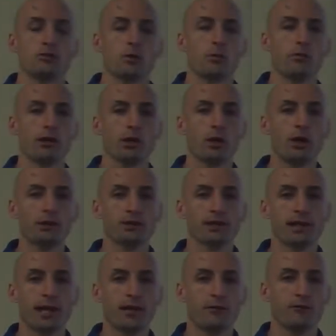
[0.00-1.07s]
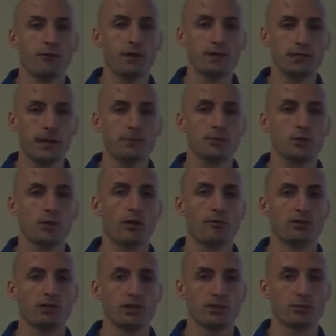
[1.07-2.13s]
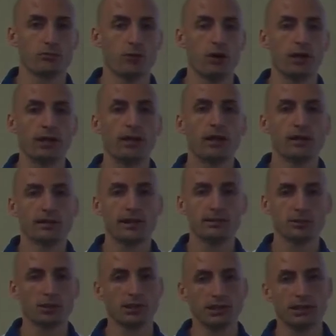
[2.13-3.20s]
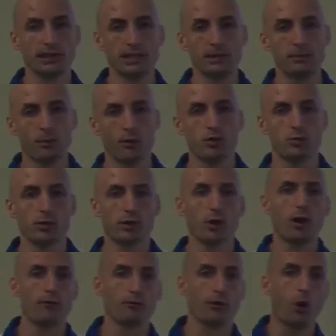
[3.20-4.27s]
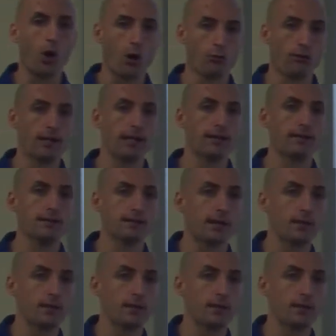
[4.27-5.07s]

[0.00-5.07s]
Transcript: so to bring it all together for this episode on resisted running, let's look at the key points we covered already in this